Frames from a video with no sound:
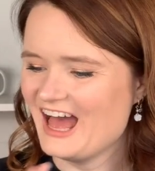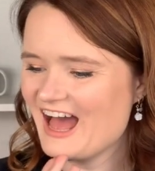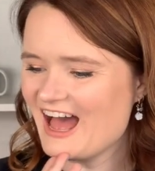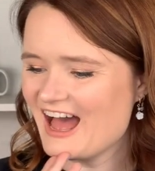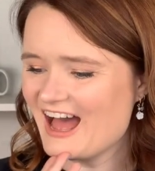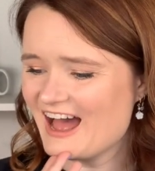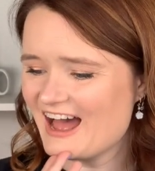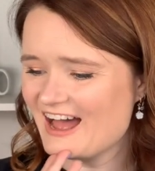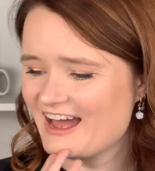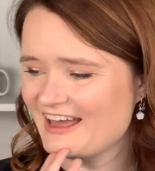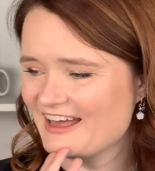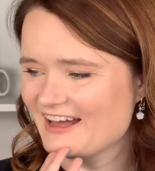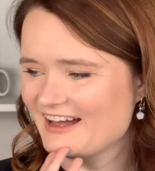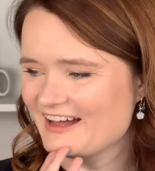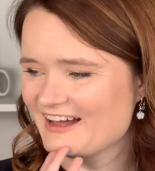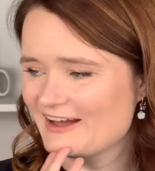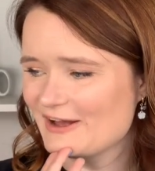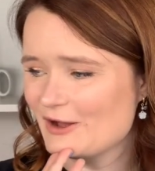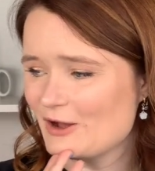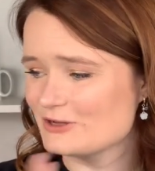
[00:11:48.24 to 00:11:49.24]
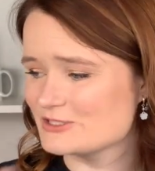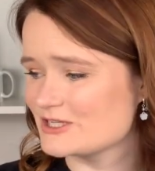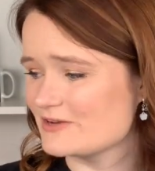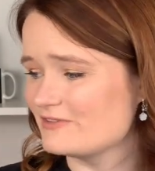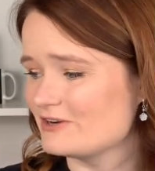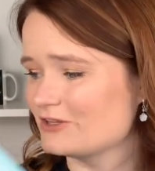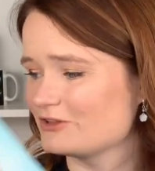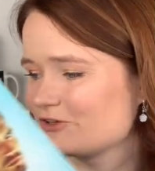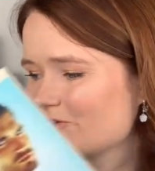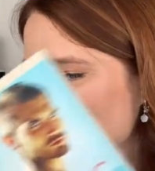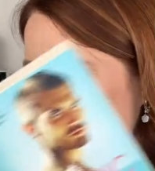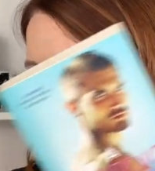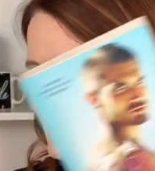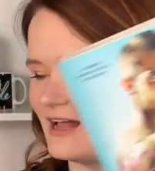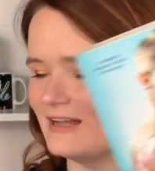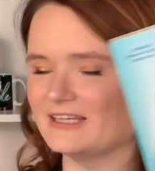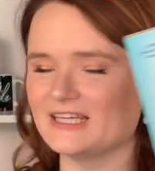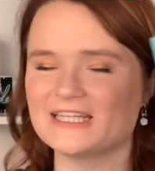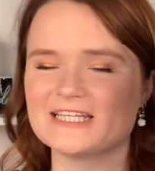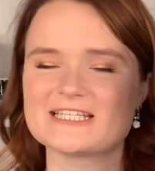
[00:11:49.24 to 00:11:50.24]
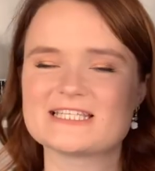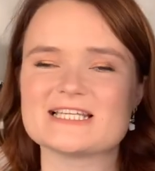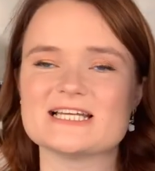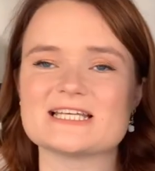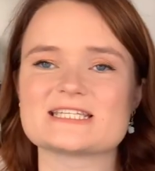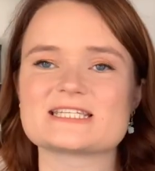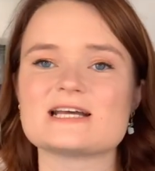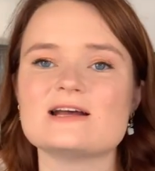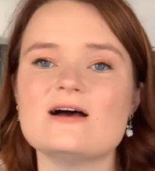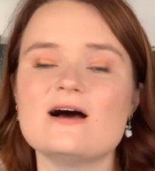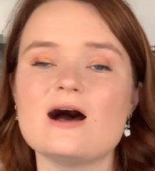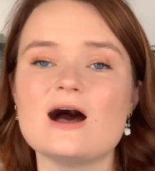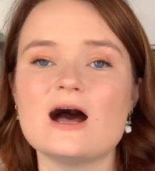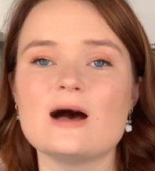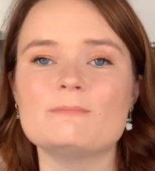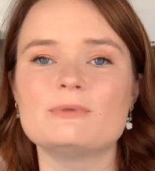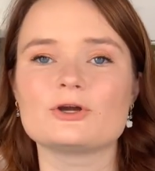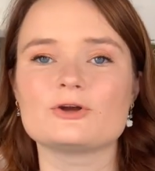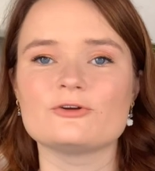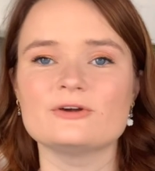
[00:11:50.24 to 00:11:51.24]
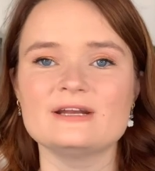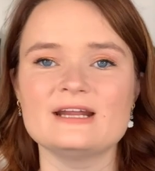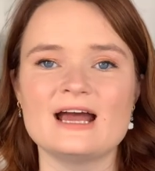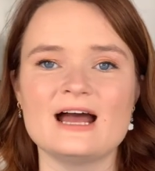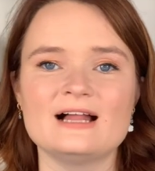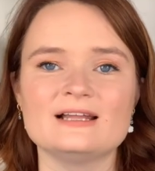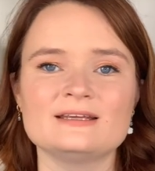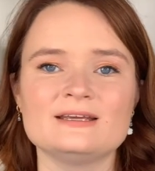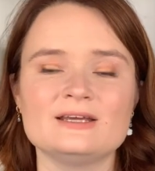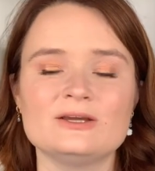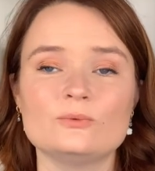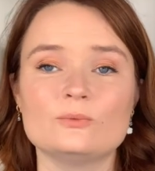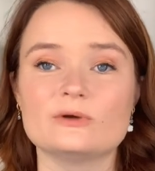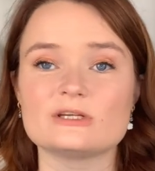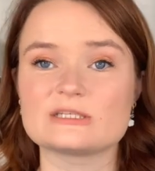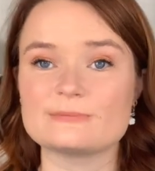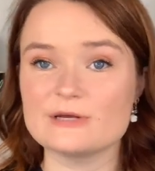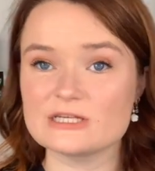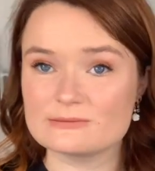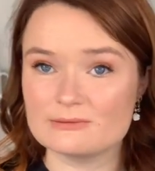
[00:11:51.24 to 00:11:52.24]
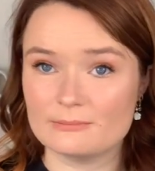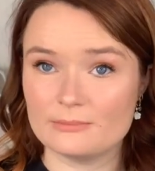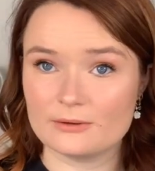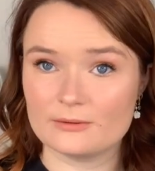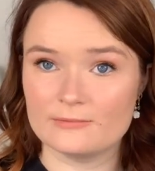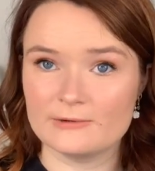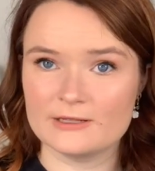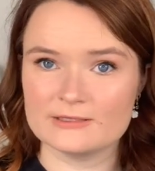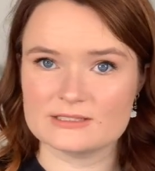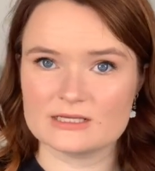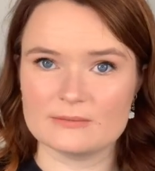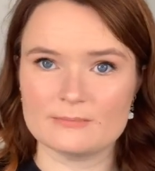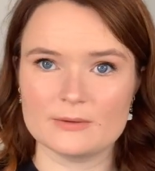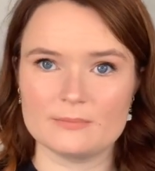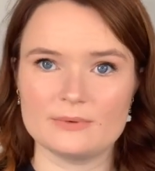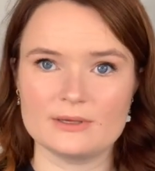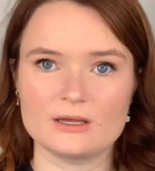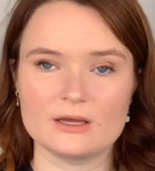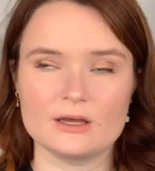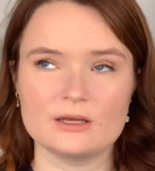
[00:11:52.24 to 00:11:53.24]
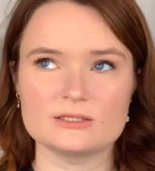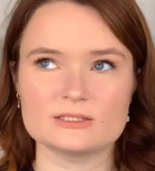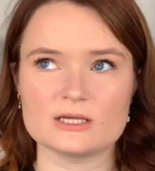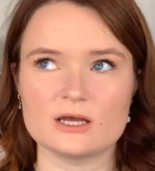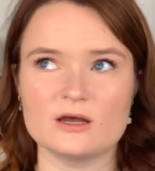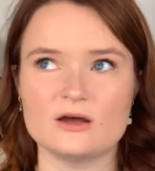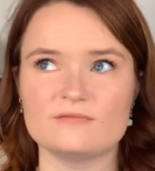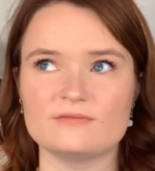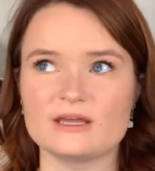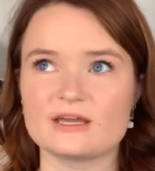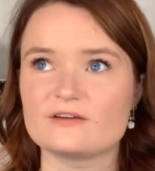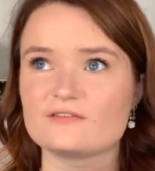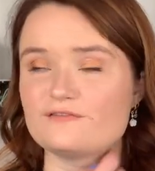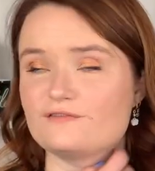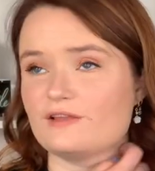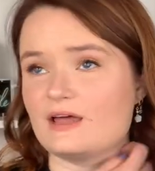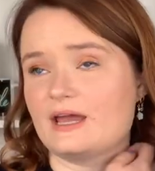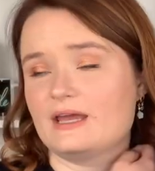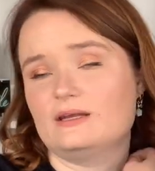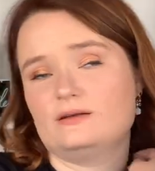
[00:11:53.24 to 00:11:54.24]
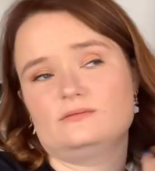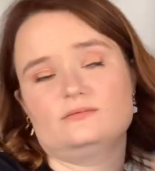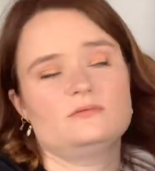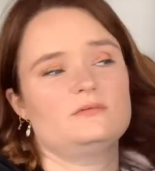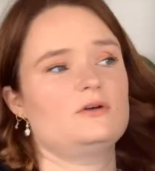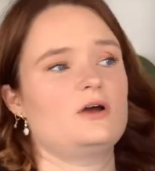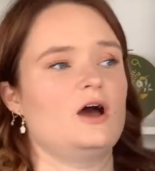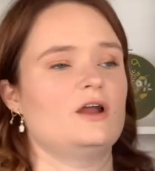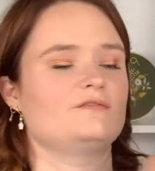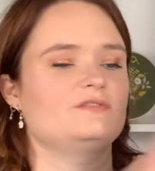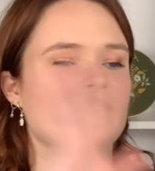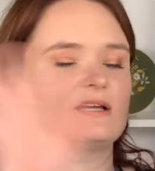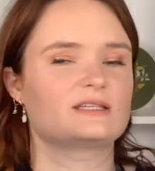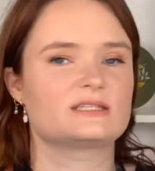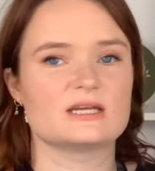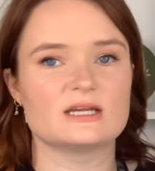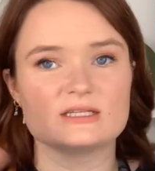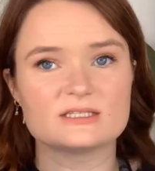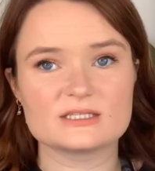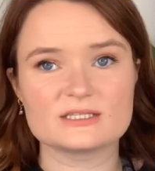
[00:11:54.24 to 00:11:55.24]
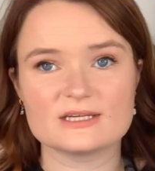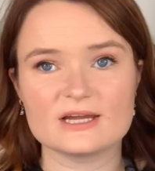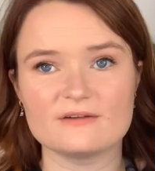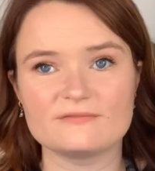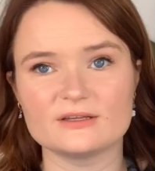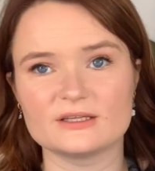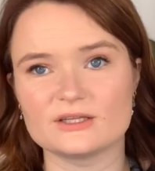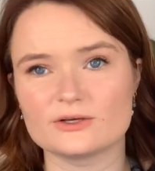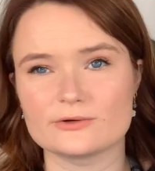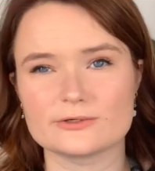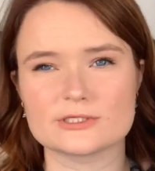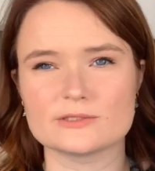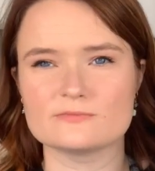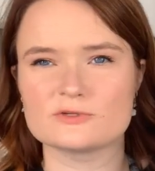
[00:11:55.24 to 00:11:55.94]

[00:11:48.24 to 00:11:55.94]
I uh, also have another Karina Halle in this list, um, but Karina Halle was supposed to be a Book Bonanza, but because of like flight conflicts and stuff, like there were some